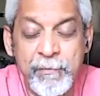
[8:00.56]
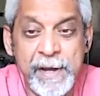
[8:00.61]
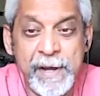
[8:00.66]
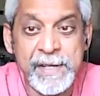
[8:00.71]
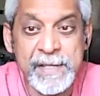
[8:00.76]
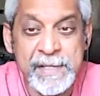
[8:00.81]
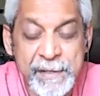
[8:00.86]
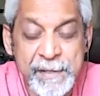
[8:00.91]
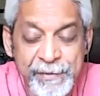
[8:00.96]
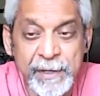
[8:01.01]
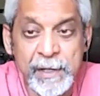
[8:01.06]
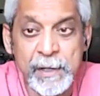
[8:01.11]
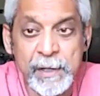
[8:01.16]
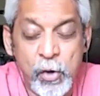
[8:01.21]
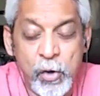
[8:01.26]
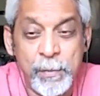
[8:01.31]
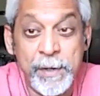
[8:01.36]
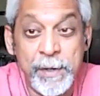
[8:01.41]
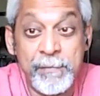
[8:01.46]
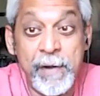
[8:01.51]
yeah. very difficult
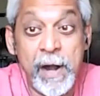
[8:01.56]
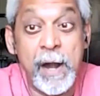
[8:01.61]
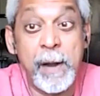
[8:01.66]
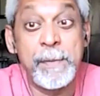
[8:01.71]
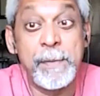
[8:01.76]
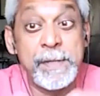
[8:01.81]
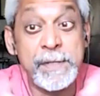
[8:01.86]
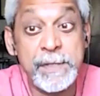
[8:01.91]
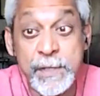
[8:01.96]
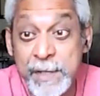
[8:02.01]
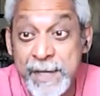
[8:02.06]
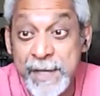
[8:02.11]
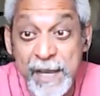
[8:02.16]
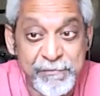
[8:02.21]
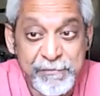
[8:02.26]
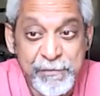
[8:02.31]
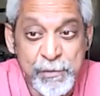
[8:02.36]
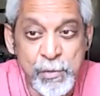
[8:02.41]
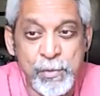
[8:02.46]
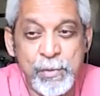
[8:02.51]
home environments to
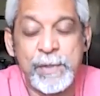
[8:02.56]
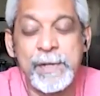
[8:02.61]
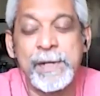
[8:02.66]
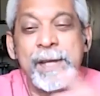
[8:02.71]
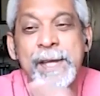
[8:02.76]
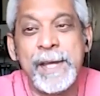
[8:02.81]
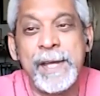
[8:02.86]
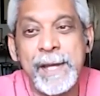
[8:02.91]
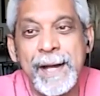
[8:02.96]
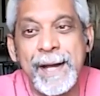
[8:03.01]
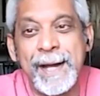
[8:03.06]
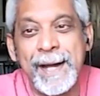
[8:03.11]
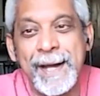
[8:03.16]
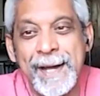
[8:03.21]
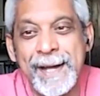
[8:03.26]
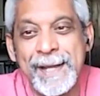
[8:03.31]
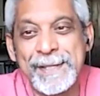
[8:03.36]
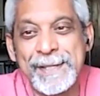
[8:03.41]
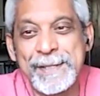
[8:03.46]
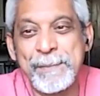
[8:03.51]
get food,
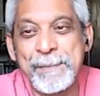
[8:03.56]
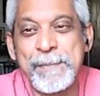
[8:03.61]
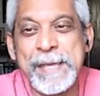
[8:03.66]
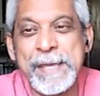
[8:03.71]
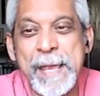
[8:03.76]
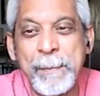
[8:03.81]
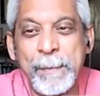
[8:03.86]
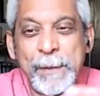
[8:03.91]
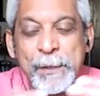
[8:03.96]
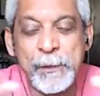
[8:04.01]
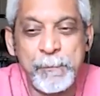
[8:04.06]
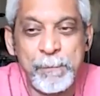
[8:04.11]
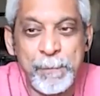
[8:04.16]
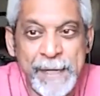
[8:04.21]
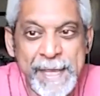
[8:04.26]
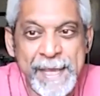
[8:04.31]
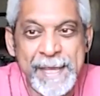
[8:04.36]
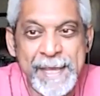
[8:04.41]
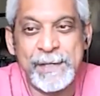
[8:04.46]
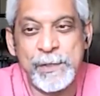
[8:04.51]
uh, to be able to
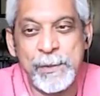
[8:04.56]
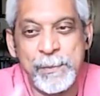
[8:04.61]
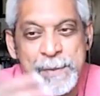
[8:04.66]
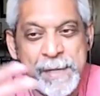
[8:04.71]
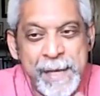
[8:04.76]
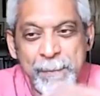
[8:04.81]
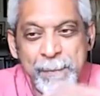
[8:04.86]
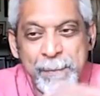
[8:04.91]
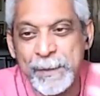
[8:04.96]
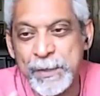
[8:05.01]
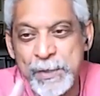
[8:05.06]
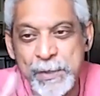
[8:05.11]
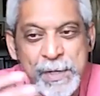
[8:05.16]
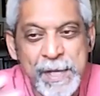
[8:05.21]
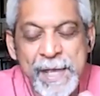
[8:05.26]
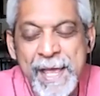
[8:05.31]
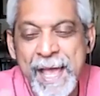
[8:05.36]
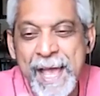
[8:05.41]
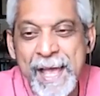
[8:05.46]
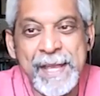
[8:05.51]
play, to be able to
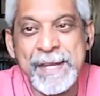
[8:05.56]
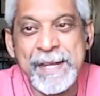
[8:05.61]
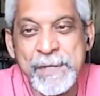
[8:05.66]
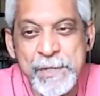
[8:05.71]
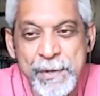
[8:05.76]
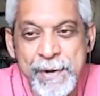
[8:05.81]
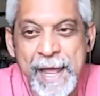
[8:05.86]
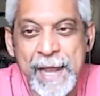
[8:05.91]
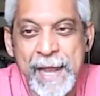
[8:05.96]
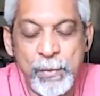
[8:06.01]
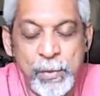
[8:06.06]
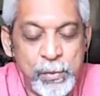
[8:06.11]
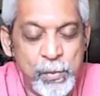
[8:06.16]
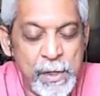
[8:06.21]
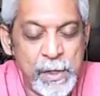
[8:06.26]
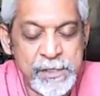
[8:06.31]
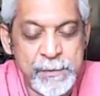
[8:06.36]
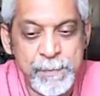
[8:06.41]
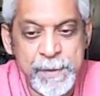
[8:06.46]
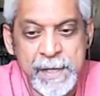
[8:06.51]
interact with
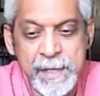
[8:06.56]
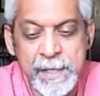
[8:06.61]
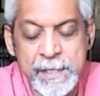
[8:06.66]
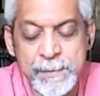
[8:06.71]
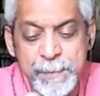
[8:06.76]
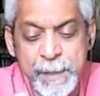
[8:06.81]
one's peers.